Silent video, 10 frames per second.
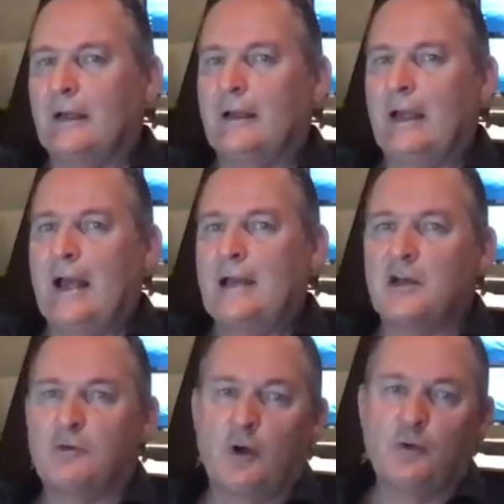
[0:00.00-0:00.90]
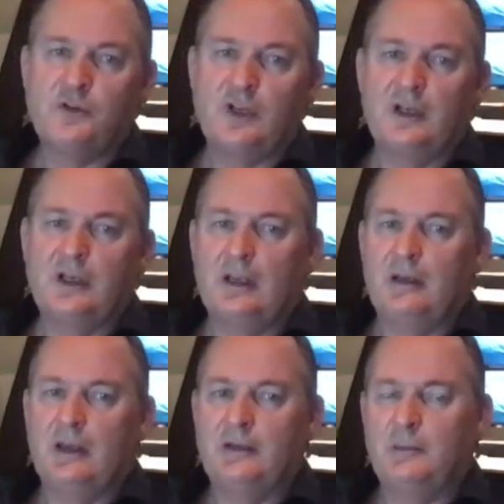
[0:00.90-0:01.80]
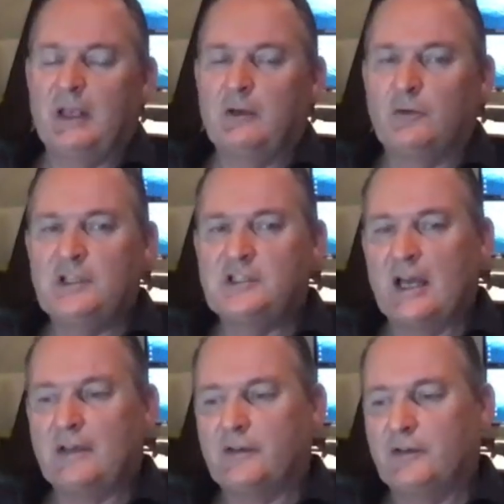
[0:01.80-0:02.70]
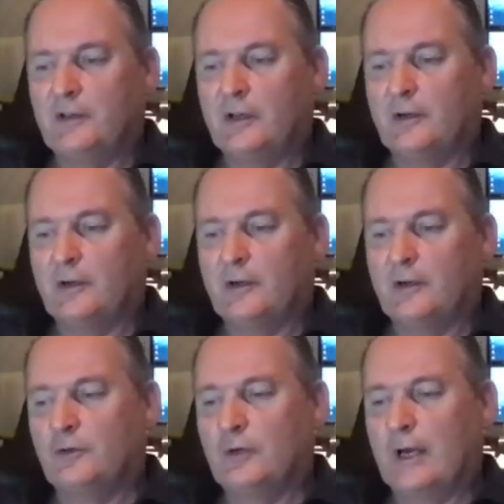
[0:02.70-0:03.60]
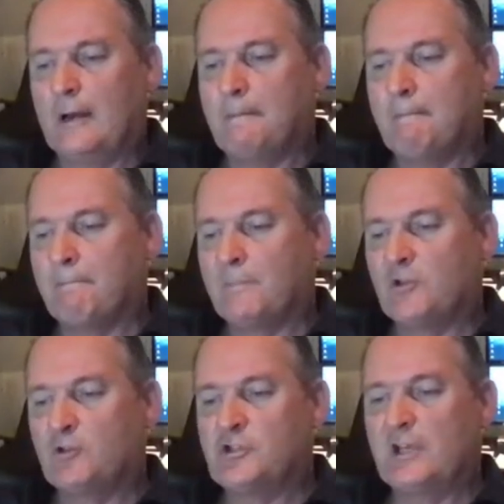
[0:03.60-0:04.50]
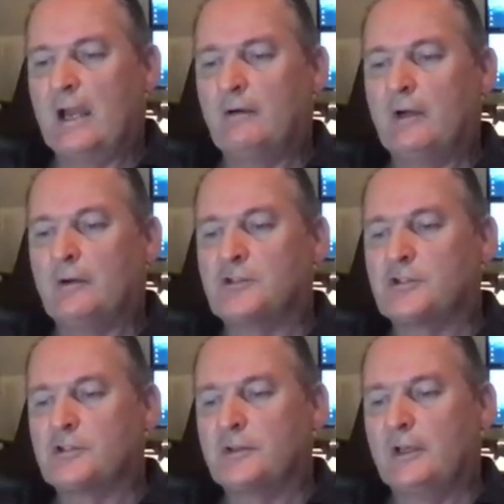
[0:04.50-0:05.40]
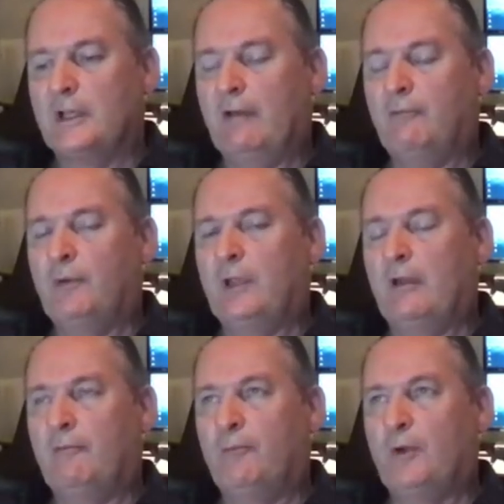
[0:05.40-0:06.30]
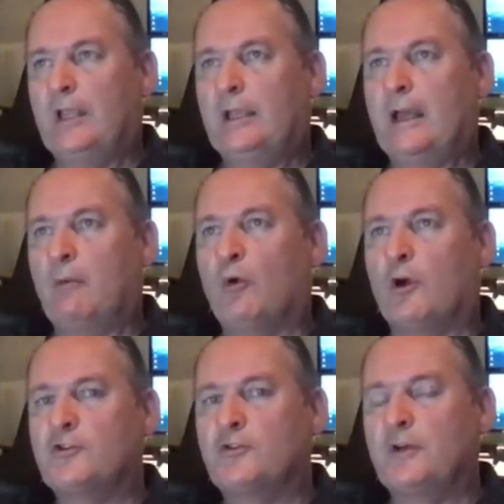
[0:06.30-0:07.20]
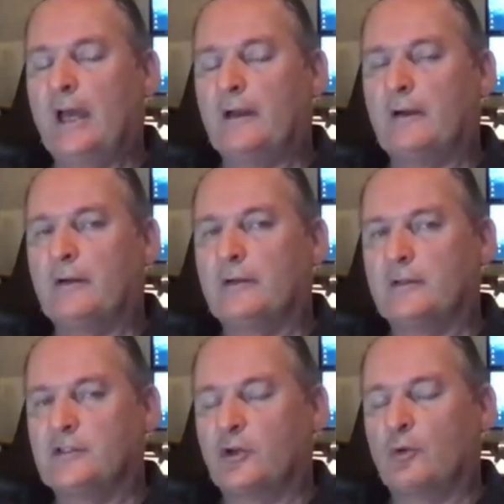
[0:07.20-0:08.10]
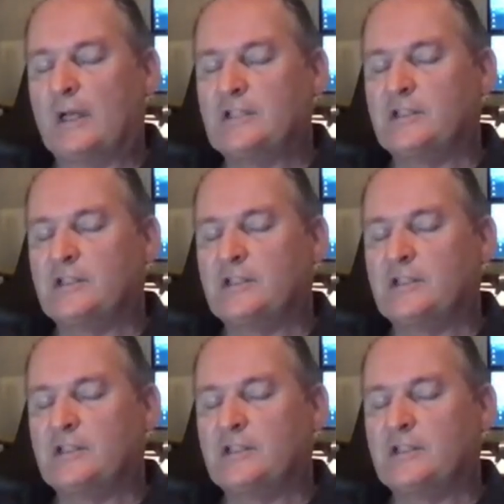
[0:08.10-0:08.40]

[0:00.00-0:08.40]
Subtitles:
As I wrote in the big reset, there are two scenarios. If we can work together, so the West